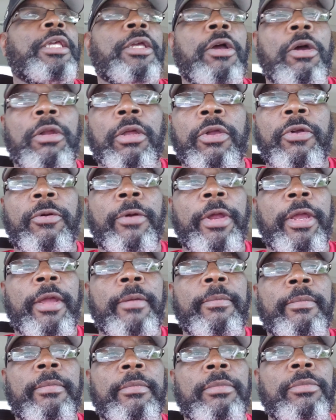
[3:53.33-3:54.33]
caught a
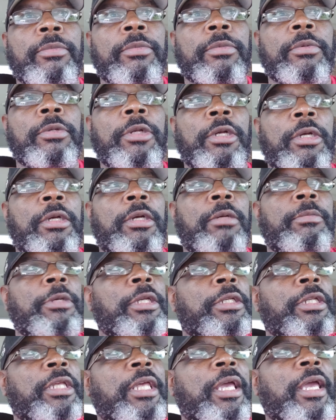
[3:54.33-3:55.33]
cramp
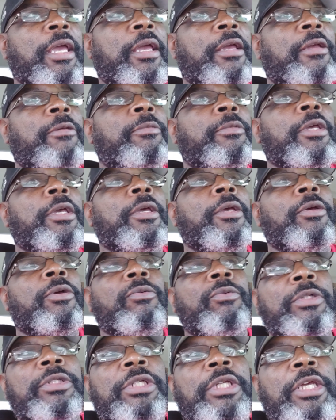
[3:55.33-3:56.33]
in the game,
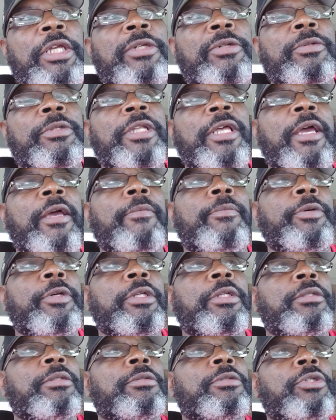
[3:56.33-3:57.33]
which hindered that.
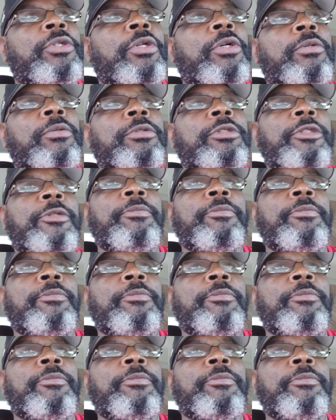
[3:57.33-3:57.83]
But, to